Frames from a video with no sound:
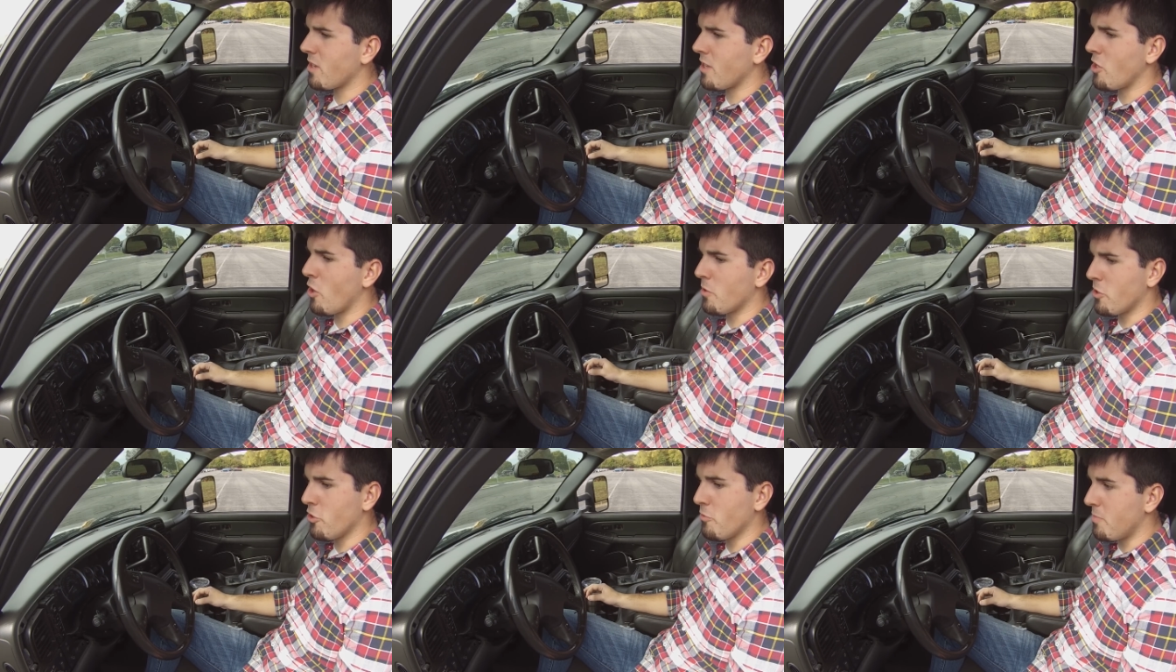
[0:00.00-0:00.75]
and know a
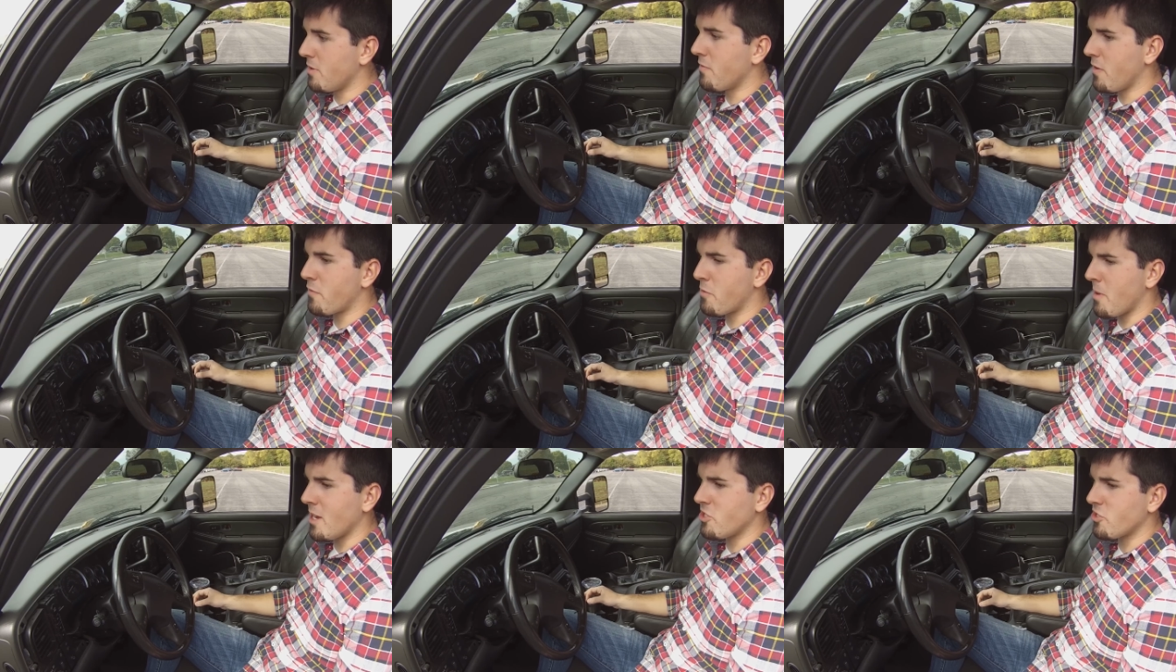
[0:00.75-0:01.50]
little bit of
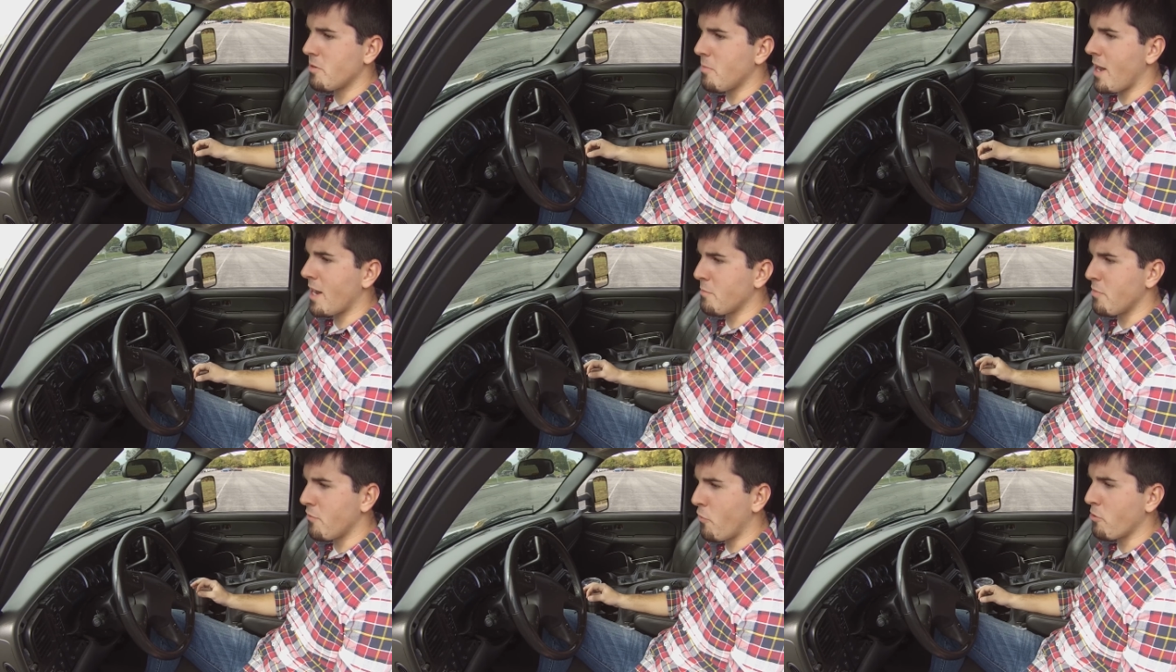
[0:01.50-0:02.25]
information about
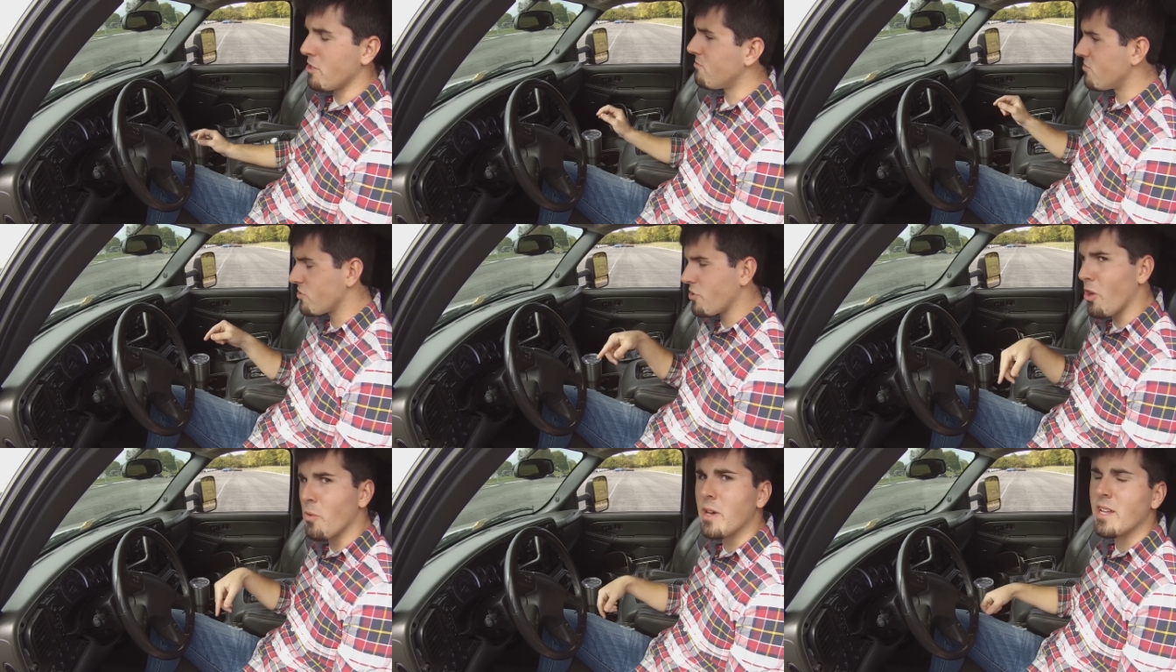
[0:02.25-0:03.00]
it before you just
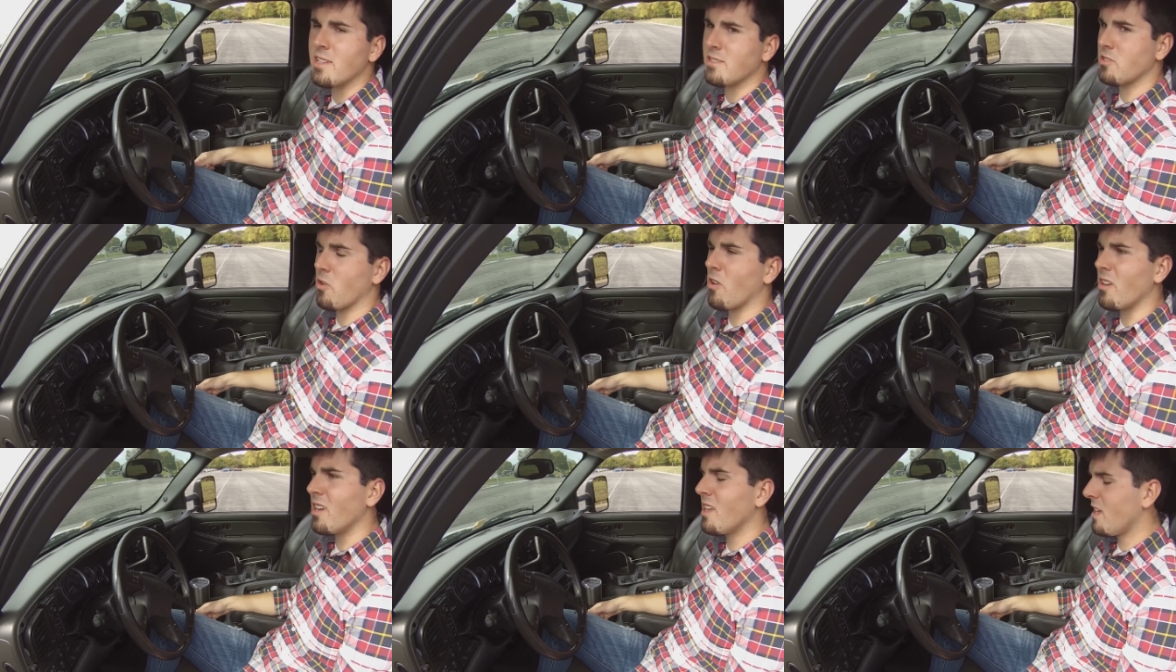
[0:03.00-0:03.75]
go in and
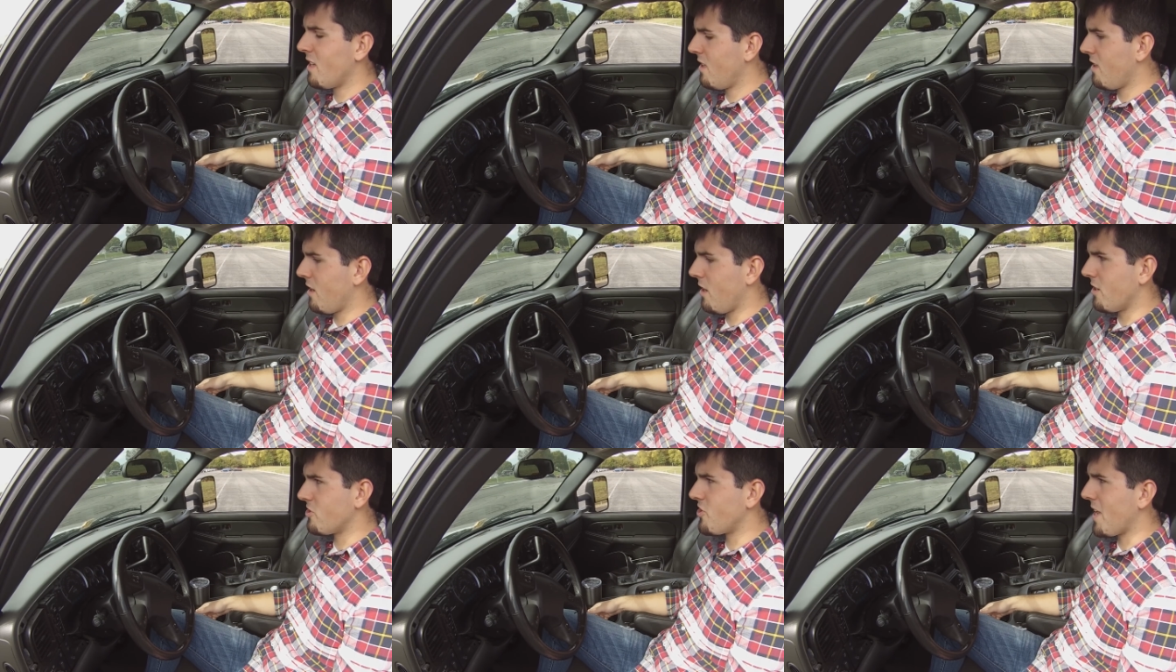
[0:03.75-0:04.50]
start
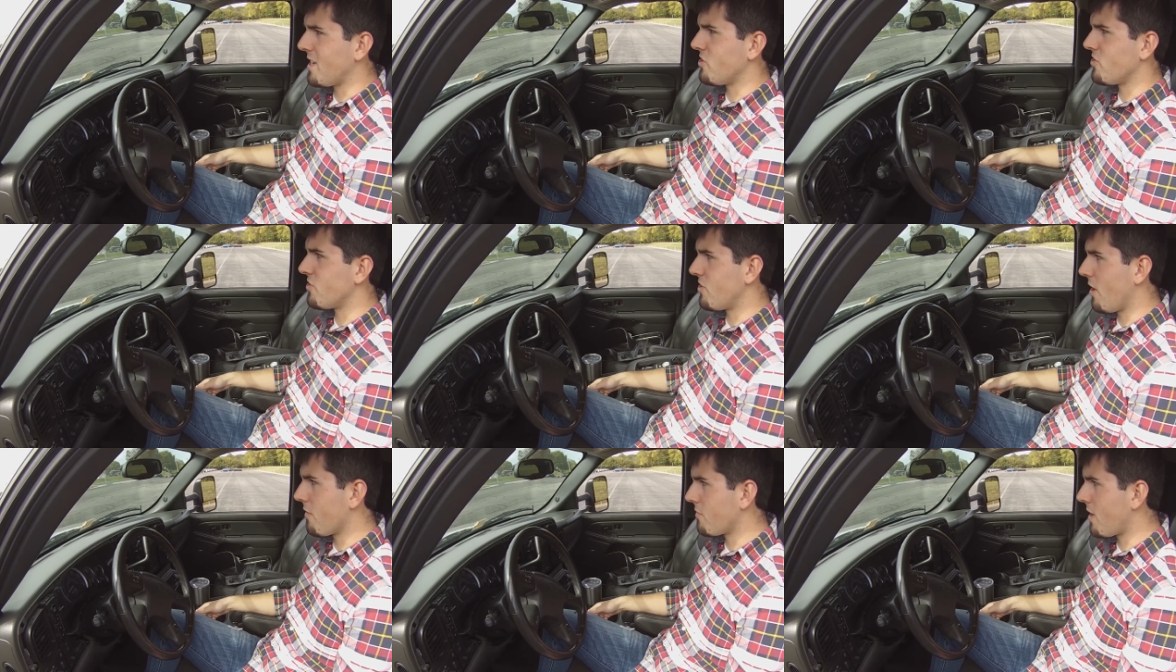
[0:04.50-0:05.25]
changing stuff.